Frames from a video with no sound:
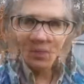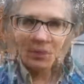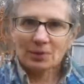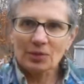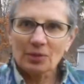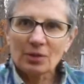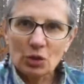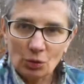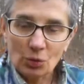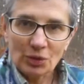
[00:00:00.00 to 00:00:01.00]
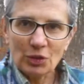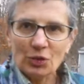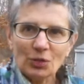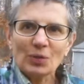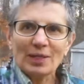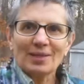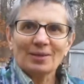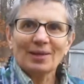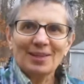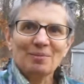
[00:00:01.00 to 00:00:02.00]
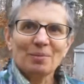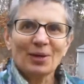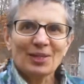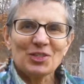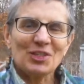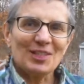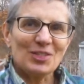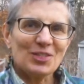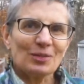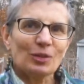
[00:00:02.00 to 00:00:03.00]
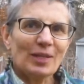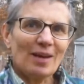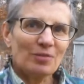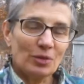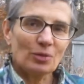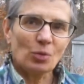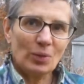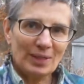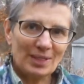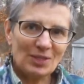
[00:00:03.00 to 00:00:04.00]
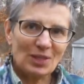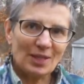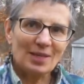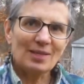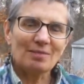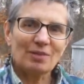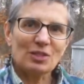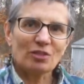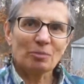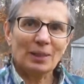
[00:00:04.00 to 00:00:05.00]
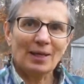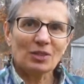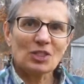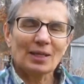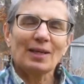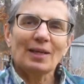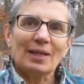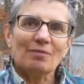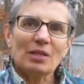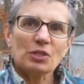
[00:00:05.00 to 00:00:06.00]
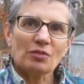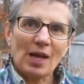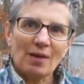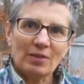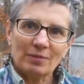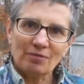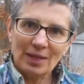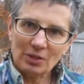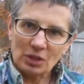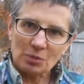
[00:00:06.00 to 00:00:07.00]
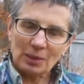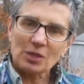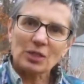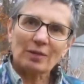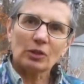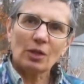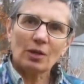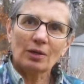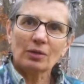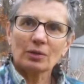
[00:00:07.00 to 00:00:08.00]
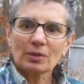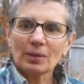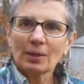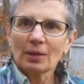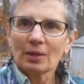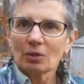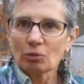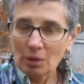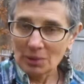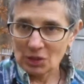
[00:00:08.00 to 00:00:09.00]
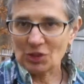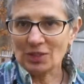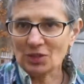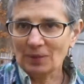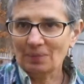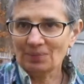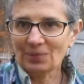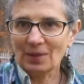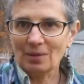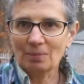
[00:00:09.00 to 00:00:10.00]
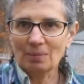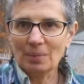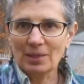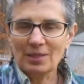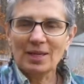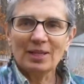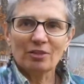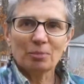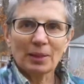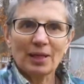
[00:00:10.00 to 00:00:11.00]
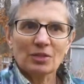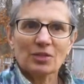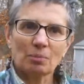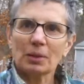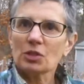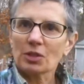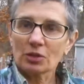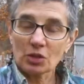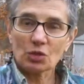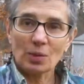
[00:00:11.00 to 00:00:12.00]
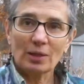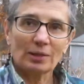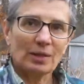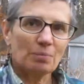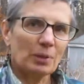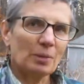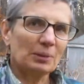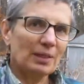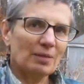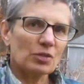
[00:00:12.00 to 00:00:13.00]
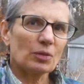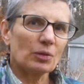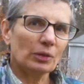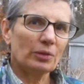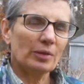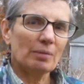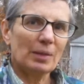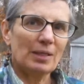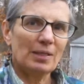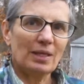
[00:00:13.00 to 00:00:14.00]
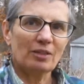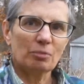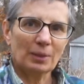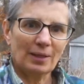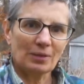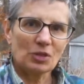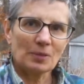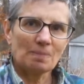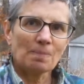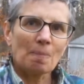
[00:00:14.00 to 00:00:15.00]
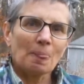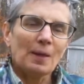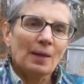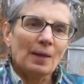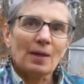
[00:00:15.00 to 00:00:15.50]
Third to do in March is to look after your weeds and invasive plants. Invasive have an advantage because they have a longer growing season than many native plants. Their buds start to swell and they put up leaves earlier than many native plants.